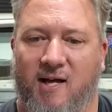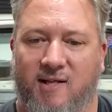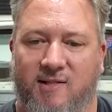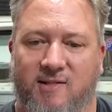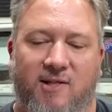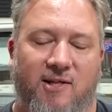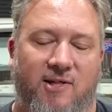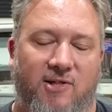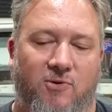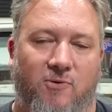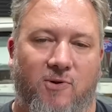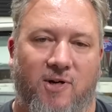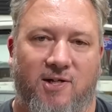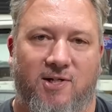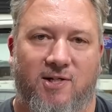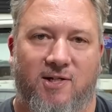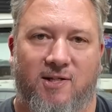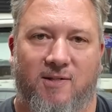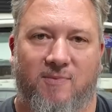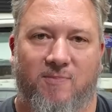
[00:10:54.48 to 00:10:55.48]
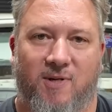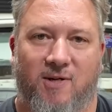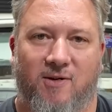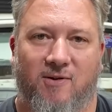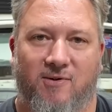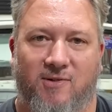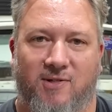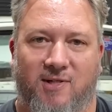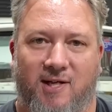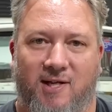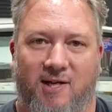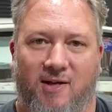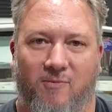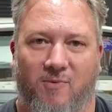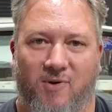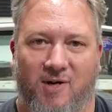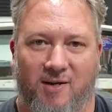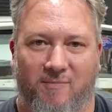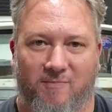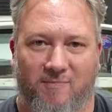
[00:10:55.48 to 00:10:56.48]
ask these questions, but I also
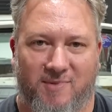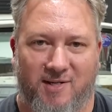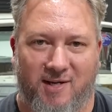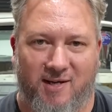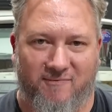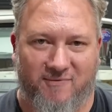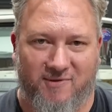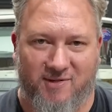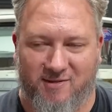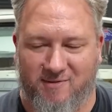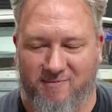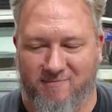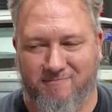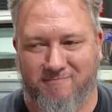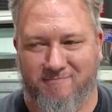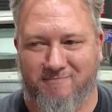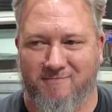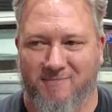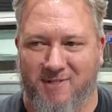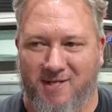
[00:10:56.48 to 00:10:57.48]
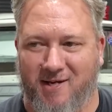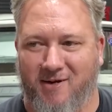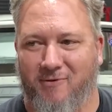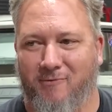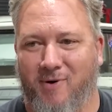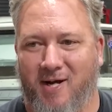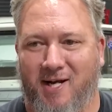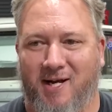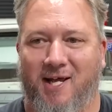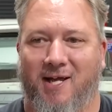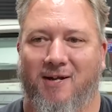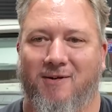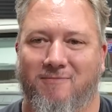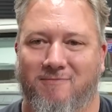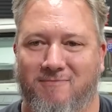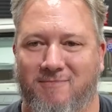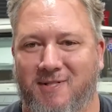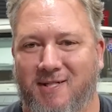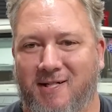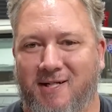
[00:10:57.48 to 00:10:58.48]
don't want him to have to, you know, run out
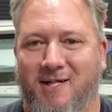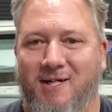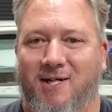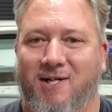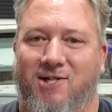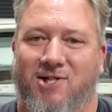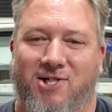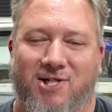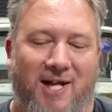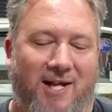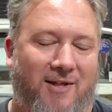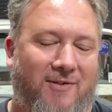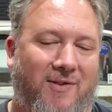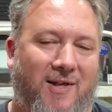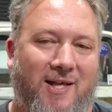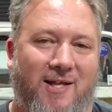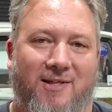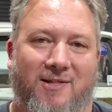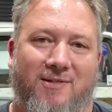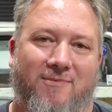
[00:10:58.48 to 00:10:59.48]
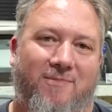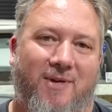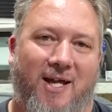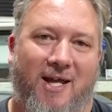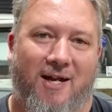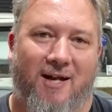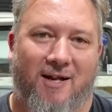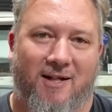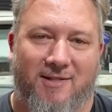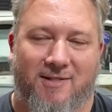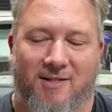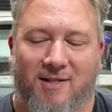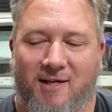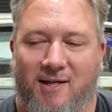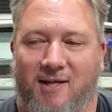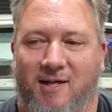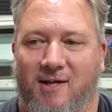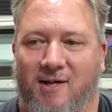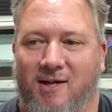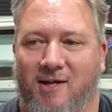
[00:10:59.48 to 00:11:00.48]
and check things
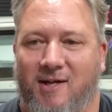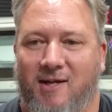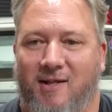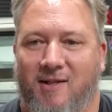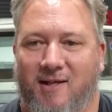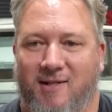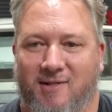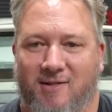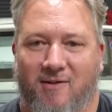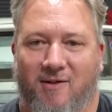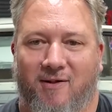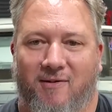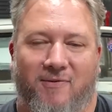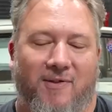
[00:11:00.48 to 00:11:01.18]
endlessly. There's a lot